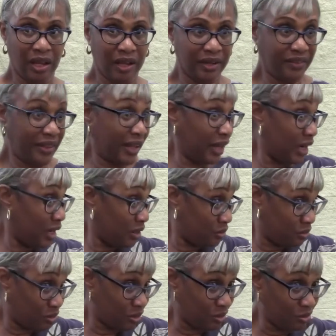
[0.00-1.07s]
And that I
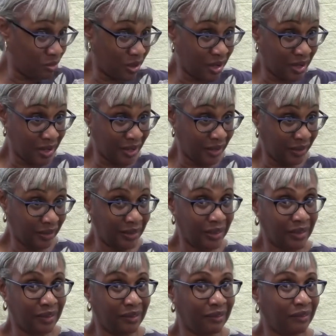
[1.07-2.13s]
don't know why
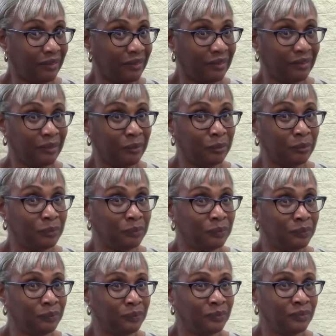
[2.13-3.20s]
now.
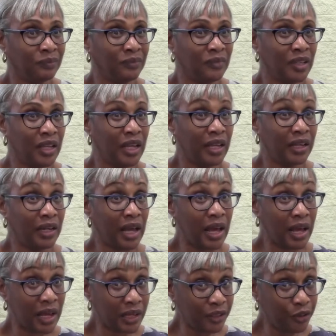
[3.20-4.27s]
And
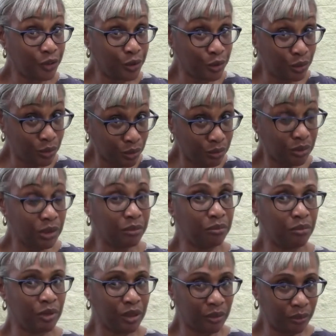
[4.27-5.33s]
I do
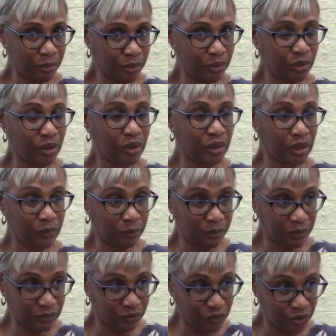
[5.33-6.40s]
remember a
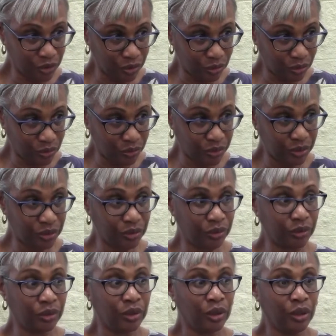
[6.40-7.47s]
couple of
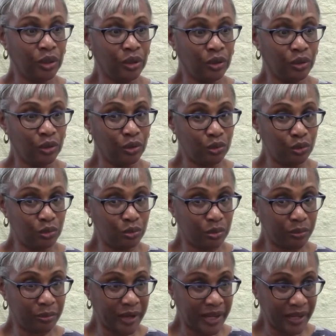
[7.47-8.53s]
children who
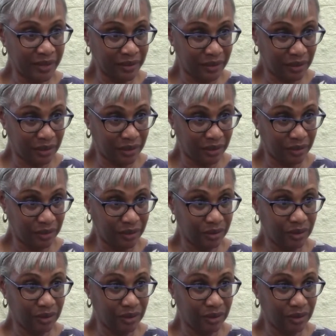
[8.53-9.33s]
were back there,